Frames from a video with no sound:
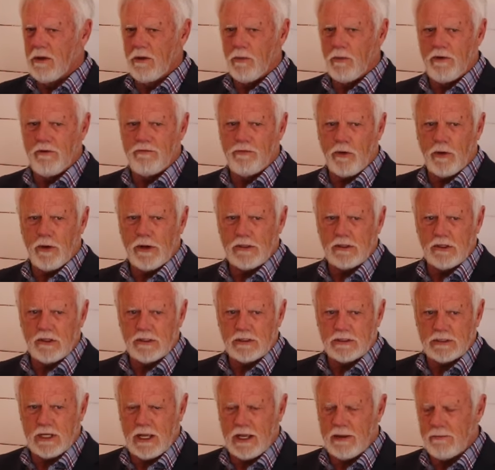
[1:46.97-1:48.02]
referring to
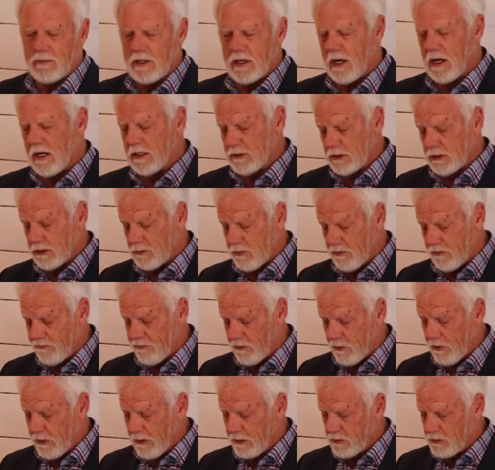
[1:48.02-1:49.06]
the same God, just
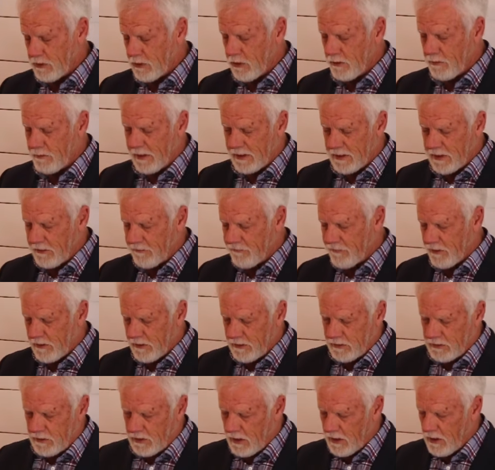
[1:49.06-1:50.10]
referring to him by
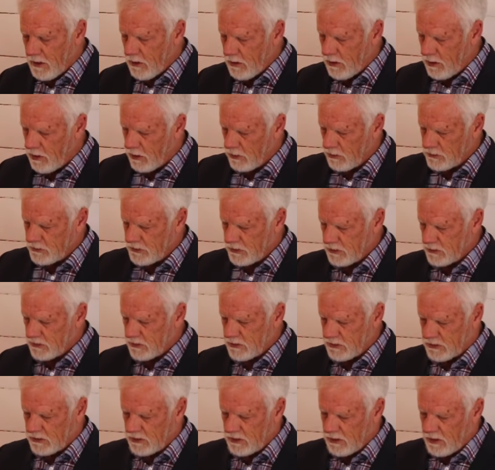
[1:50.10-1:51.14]
different
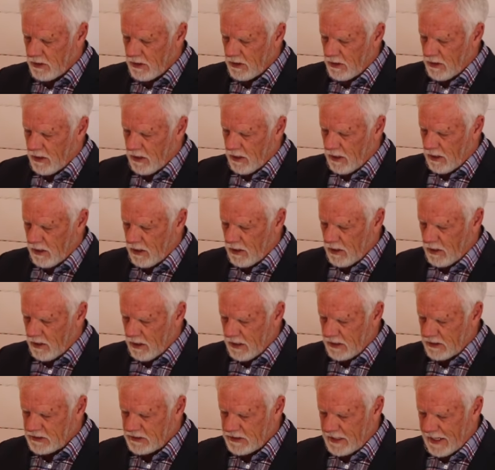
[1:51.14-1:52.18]
cultures, uh,
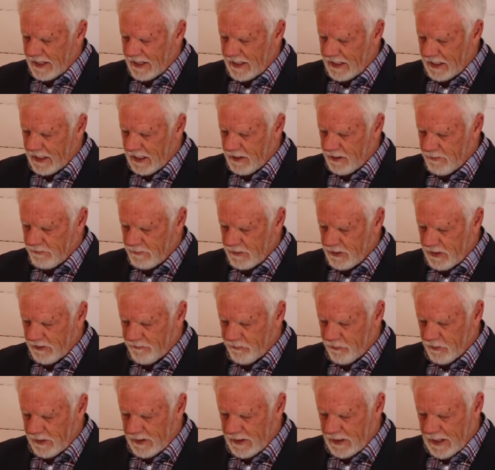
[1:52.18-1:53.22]
assigning him
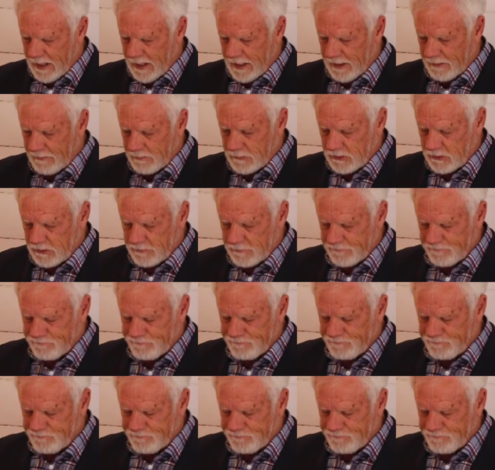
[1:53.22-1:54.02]
different names.